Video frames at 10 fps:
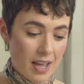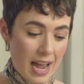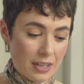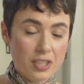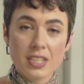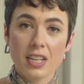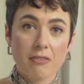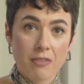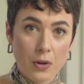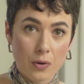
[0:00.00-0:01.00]
actually take a
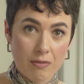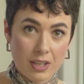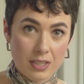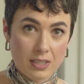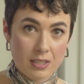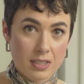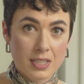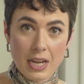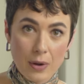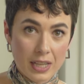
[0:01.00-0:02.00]
photo of this. This
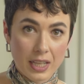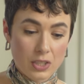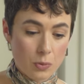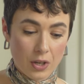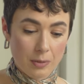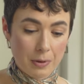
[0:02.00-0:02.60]
is how I like to work.